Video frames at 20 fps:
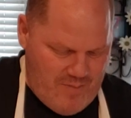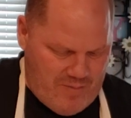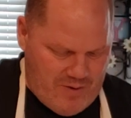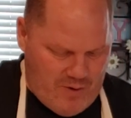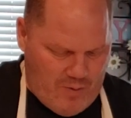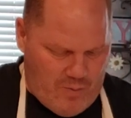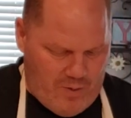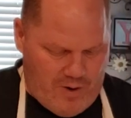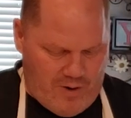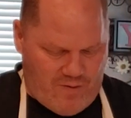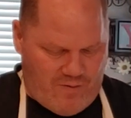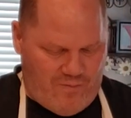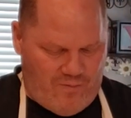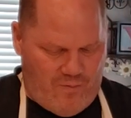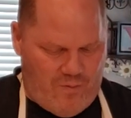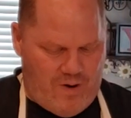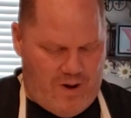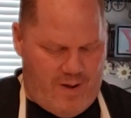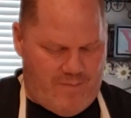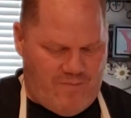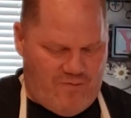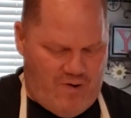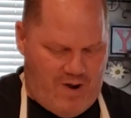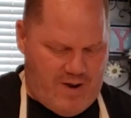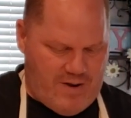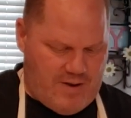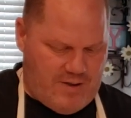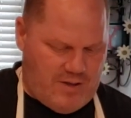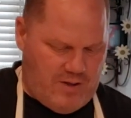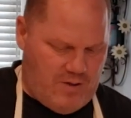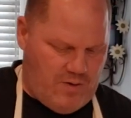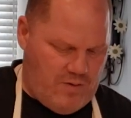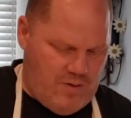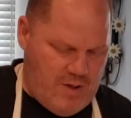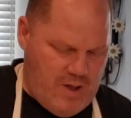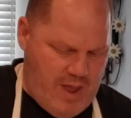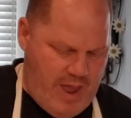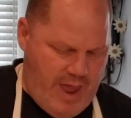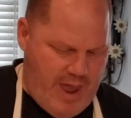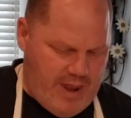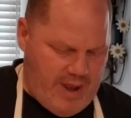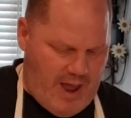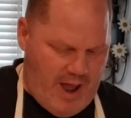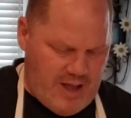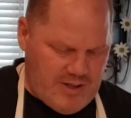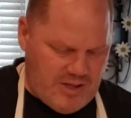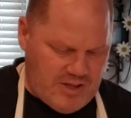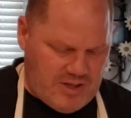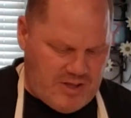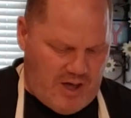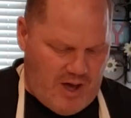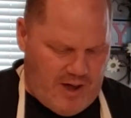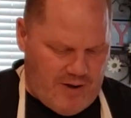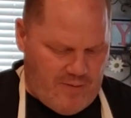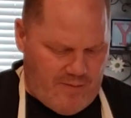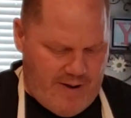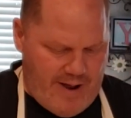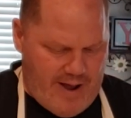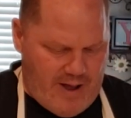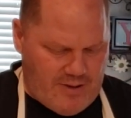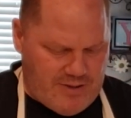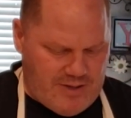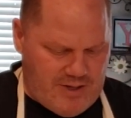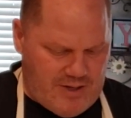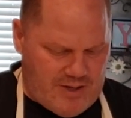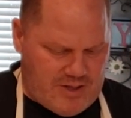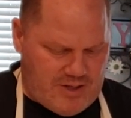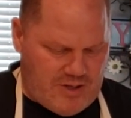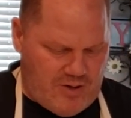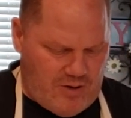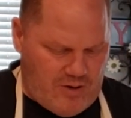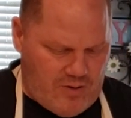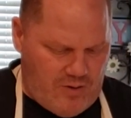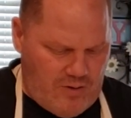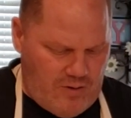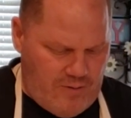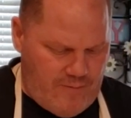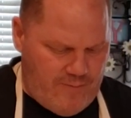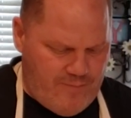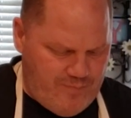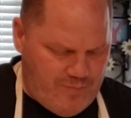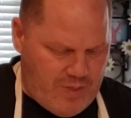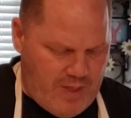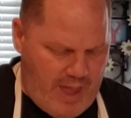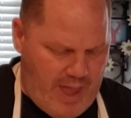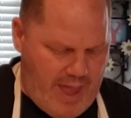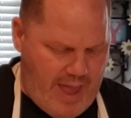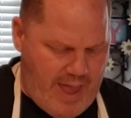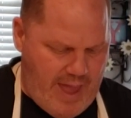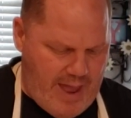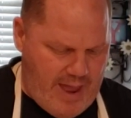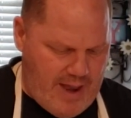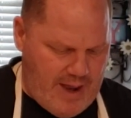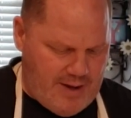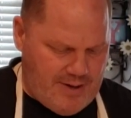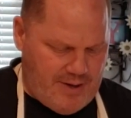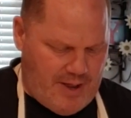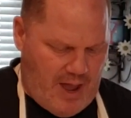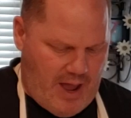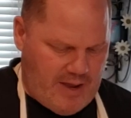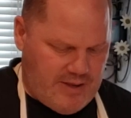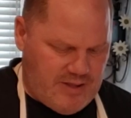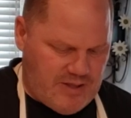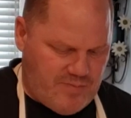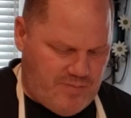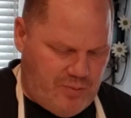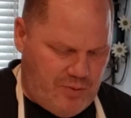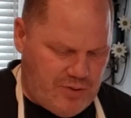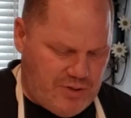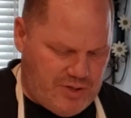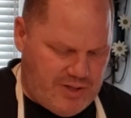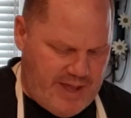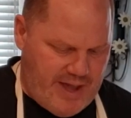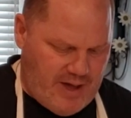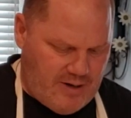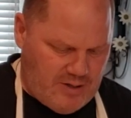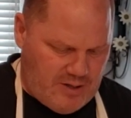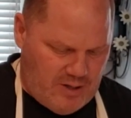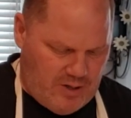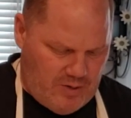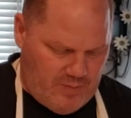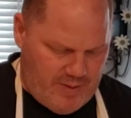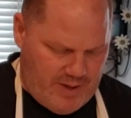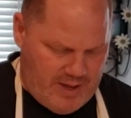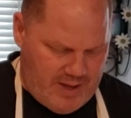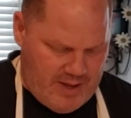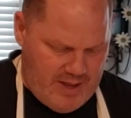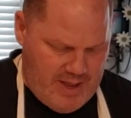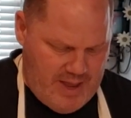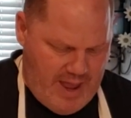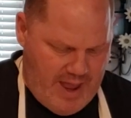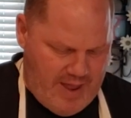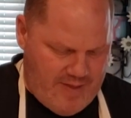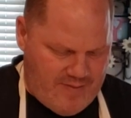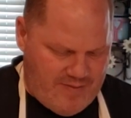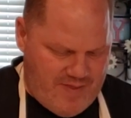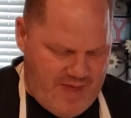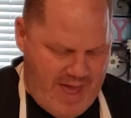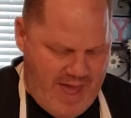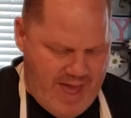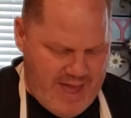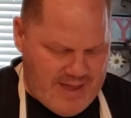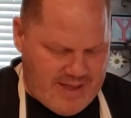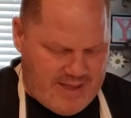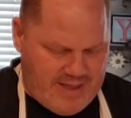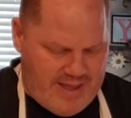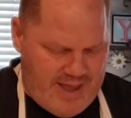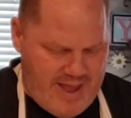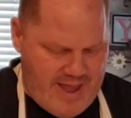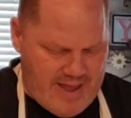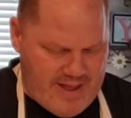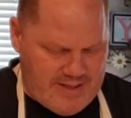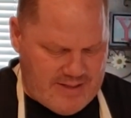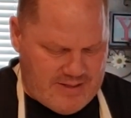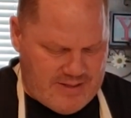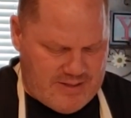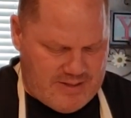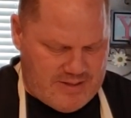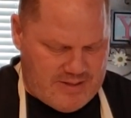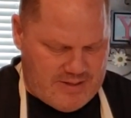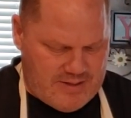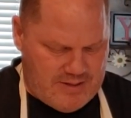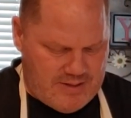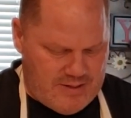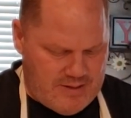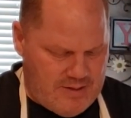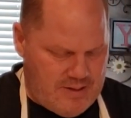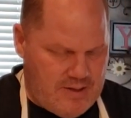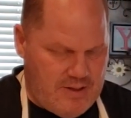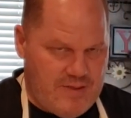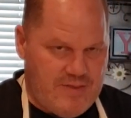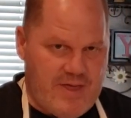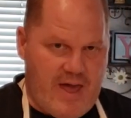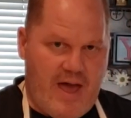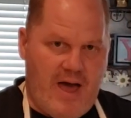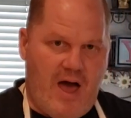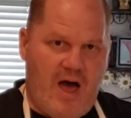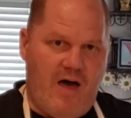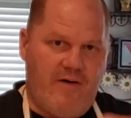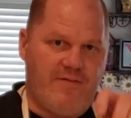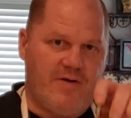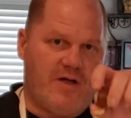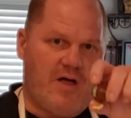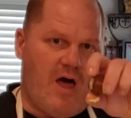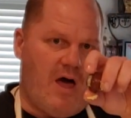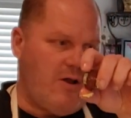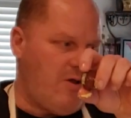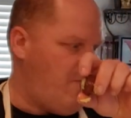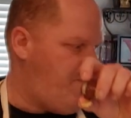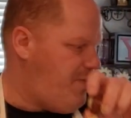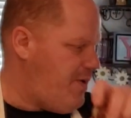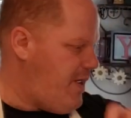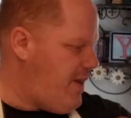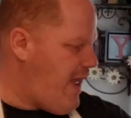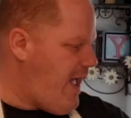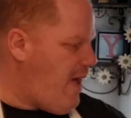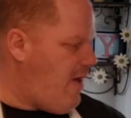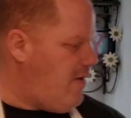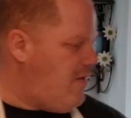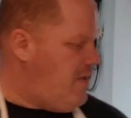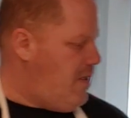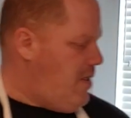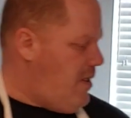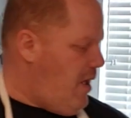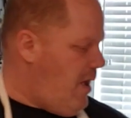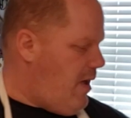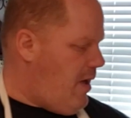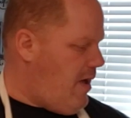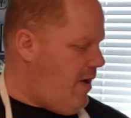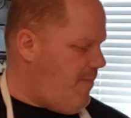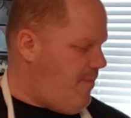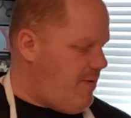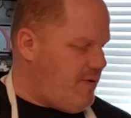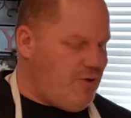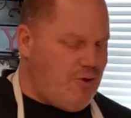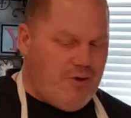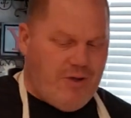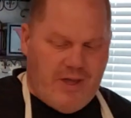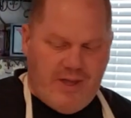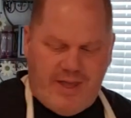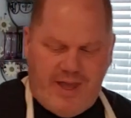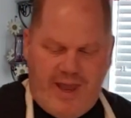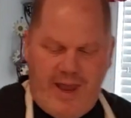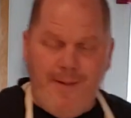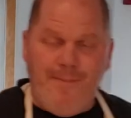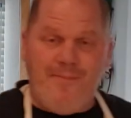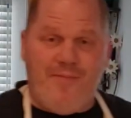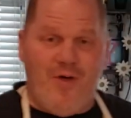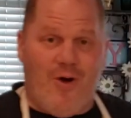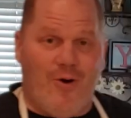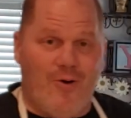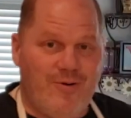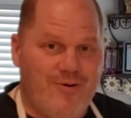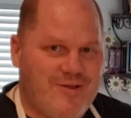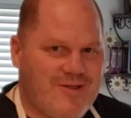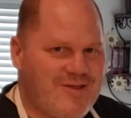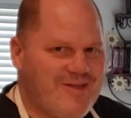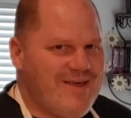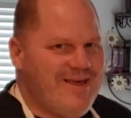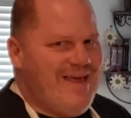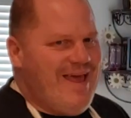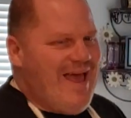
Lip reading: but it works for what I'm trying to do. And I just cut around in a circle, and I just push down a little bit, and that gets that avocado pit out. You can keep those,